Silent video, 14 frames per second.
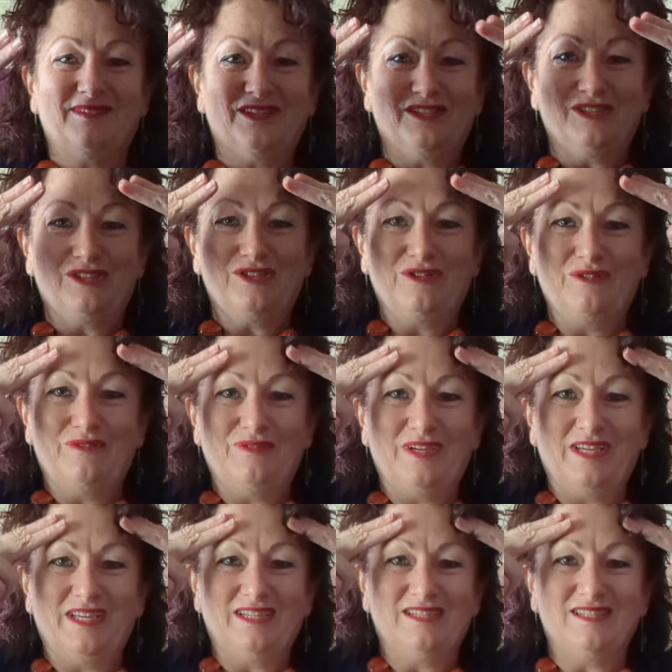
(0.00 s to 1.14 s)
The two
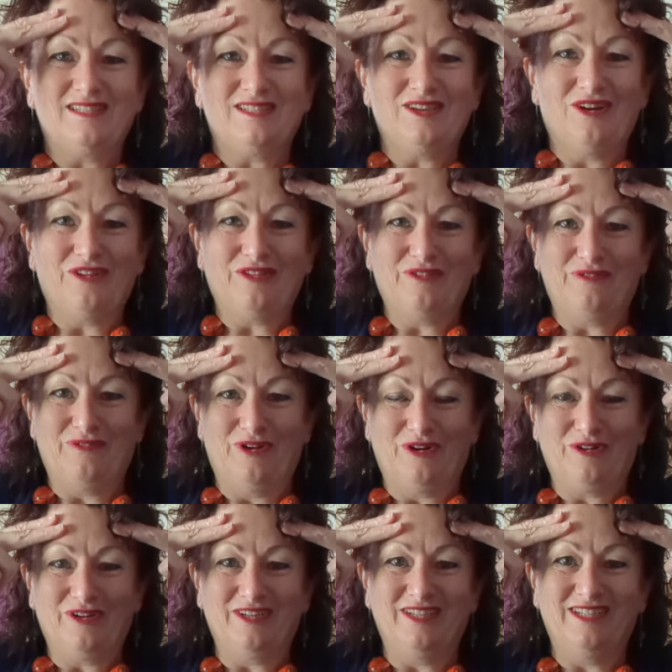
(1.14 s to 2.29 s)
fingers on the
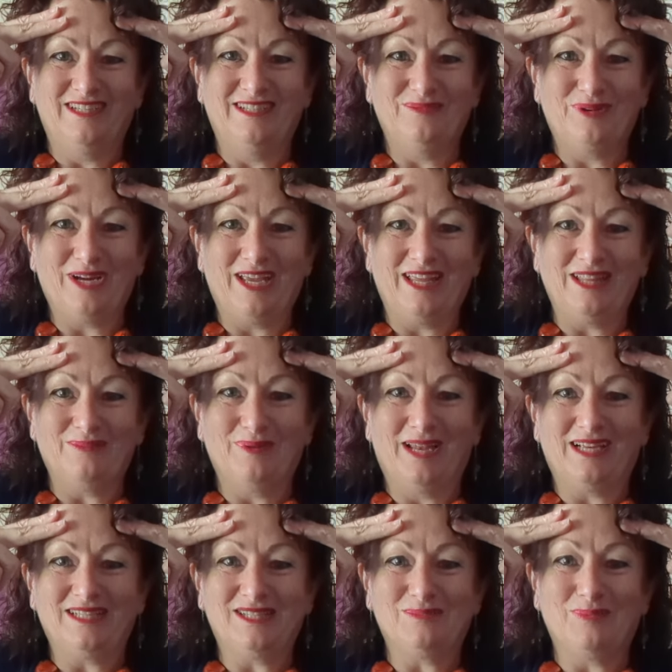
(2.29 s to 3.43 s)
forehead, bringing the
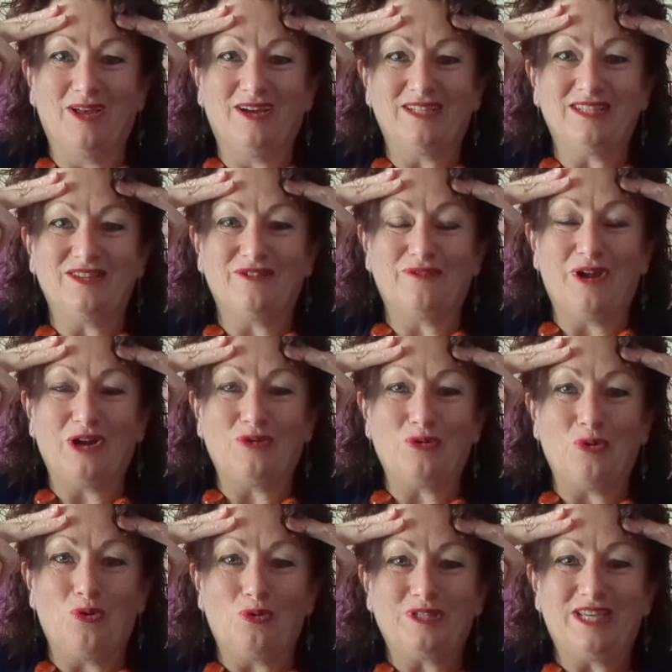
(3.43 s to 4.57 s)
blood supply to the frontal
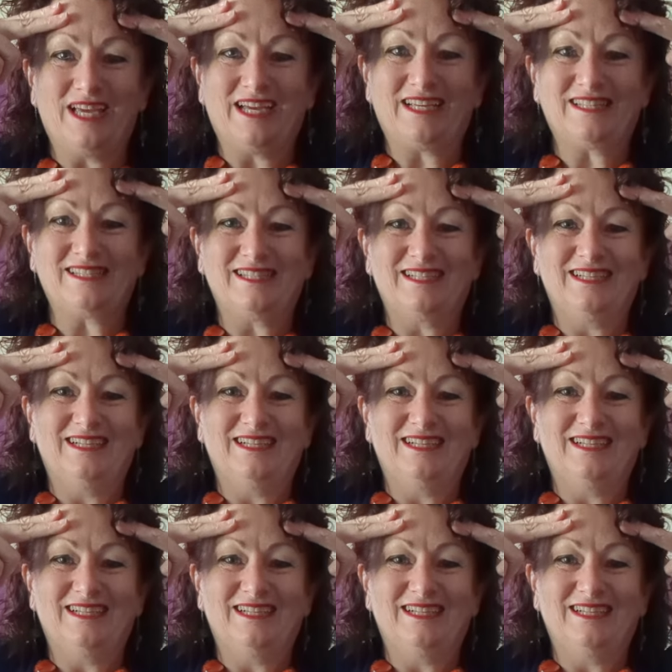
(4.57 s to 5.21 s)
cortex,